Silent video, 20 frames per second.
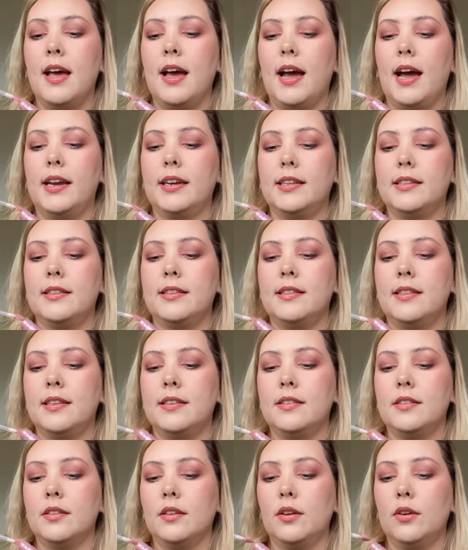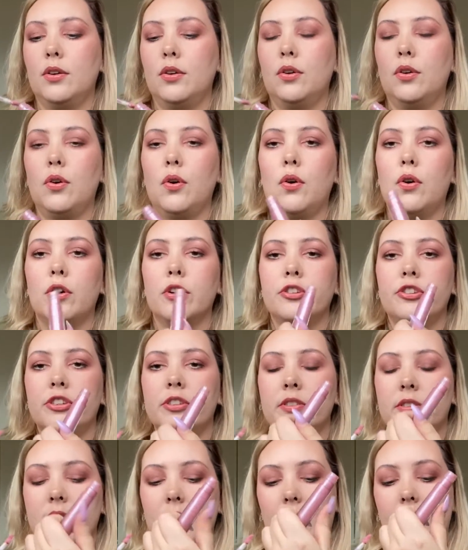and it's this
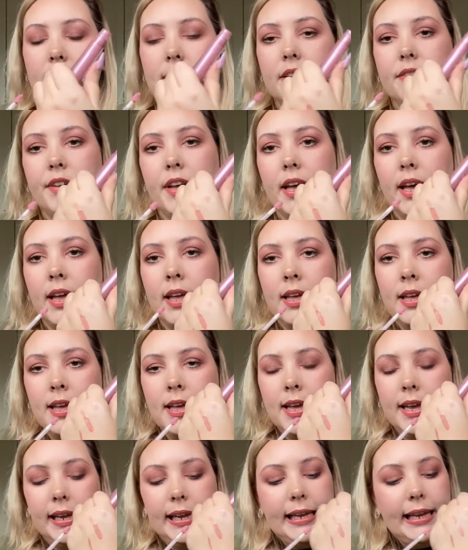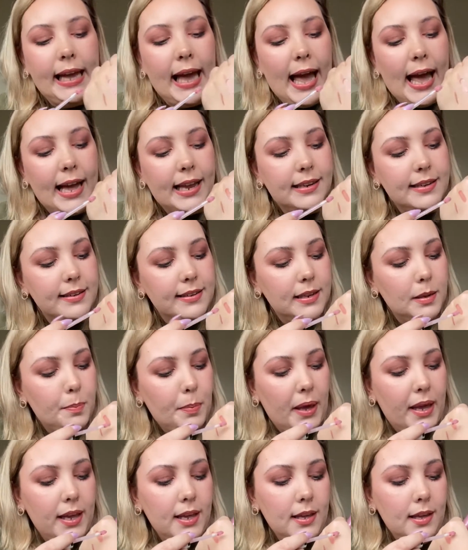gorgeous kind of a candy
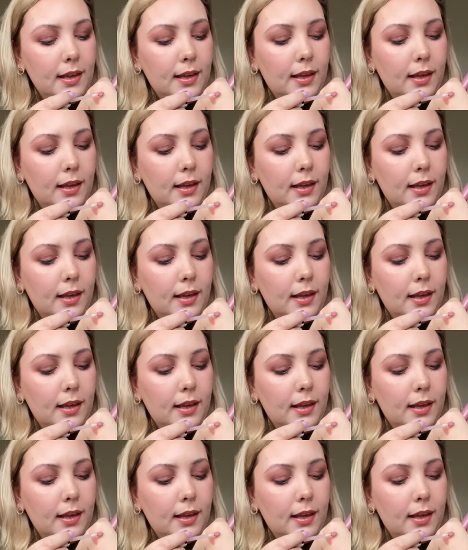pink.